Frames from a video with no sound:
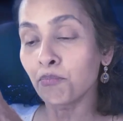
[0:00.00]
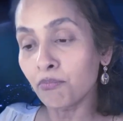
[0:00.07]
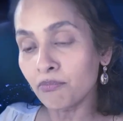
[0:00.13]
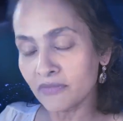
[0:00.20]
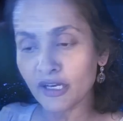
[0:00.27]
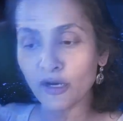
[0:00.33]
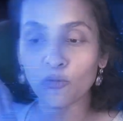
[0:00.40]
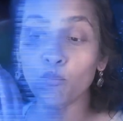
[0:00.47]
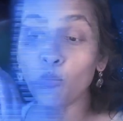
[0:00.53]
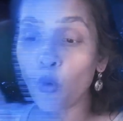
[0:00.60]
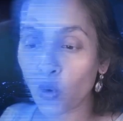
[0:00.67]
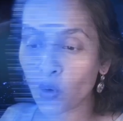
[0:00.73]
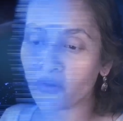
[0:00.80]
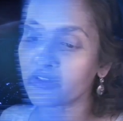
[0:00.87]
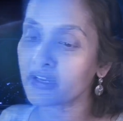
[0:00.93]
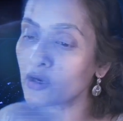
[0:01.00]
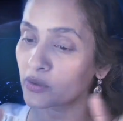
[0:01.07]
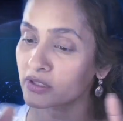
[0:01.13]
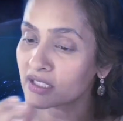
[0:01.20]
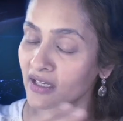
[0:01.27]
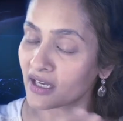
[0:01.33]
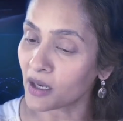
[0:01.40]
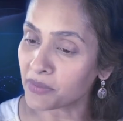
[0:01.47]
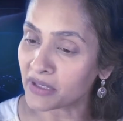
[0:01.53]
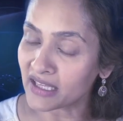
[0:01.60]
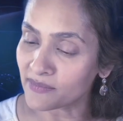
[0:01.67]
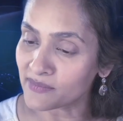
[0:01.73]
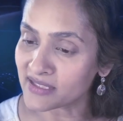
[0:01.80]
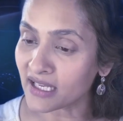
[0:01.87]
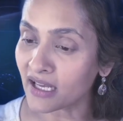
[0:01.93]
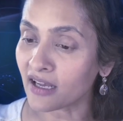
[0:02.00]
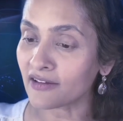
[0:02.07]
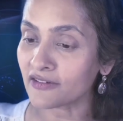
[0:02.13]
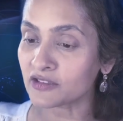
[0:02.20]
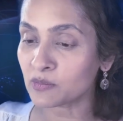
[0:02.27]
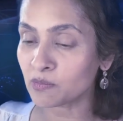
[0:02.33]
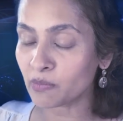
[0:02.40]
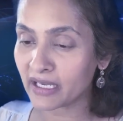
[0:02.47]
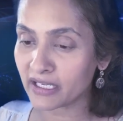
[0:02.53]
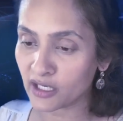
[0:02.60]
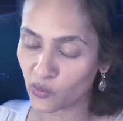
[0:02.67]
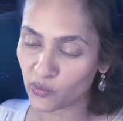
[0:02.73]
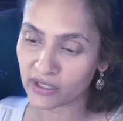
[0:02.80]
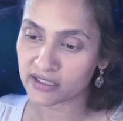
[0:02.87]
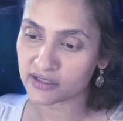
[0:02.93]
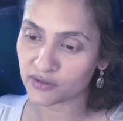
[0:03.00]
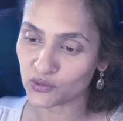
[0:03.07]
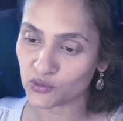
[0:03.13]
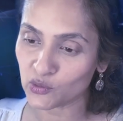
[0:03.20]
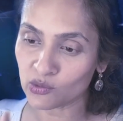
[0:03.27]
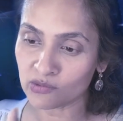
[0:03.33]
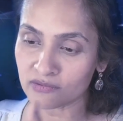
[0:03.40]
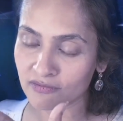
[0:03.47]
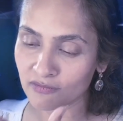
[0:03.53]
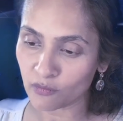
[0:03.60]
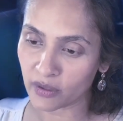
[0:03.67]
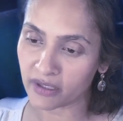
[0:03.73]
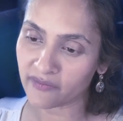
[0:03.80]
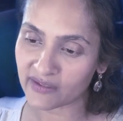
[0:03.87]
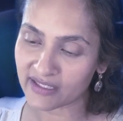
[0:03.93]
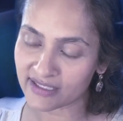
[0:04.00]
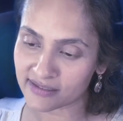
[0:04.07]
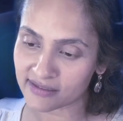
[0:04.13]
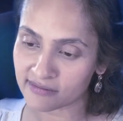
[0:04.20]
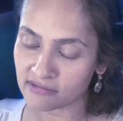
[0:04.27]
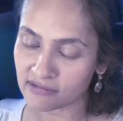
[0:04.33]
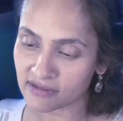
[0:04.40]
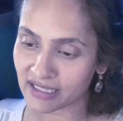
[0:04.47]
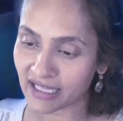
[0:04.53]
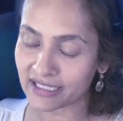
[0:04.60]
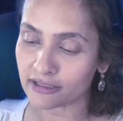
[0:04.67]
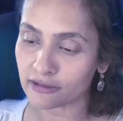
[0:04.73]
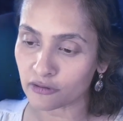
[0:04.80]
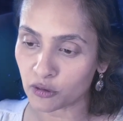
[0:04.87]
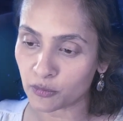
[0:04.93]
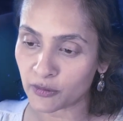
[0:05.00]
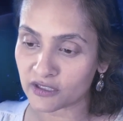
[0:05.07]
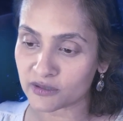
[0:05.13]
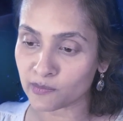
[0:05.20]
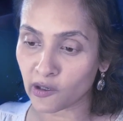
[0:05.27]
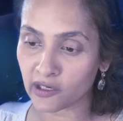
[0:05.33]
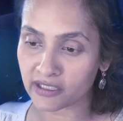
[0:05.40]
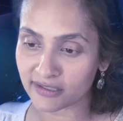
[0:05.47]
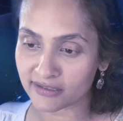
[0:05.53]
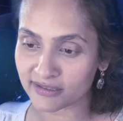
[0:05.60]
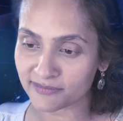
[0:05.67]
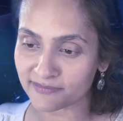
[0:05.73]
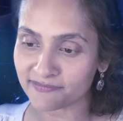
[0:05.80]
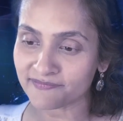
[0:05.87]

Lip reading: more than going to the company themselves by going to one of these slightly lugubrious markets.